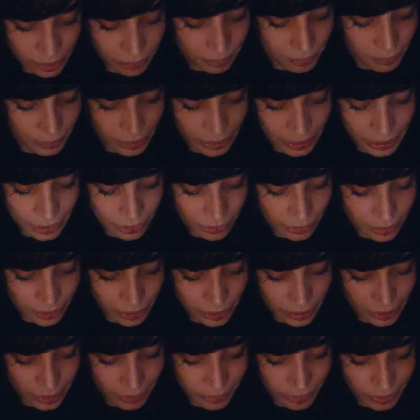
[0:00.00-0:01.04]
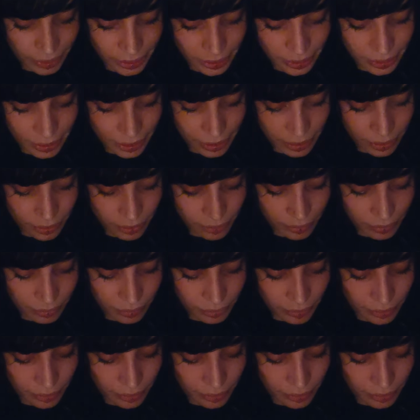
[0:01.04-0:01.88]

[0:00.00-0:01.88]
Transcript: Super secret savings account.